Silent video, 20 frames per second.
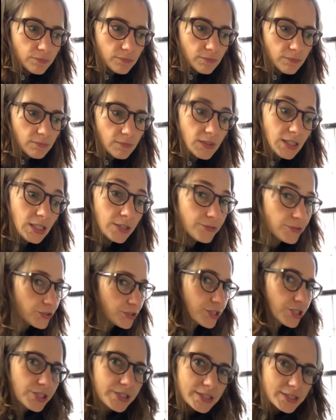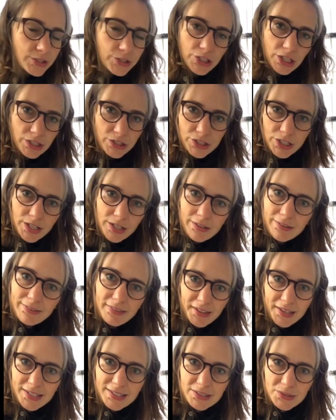if you're just exchanging
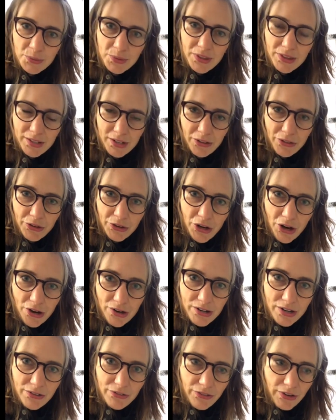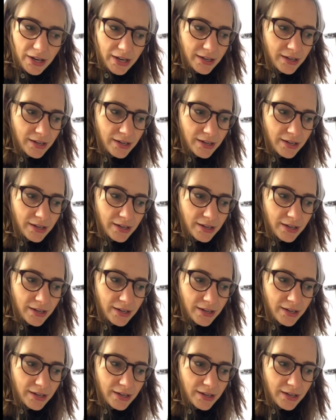things with another gardener friend,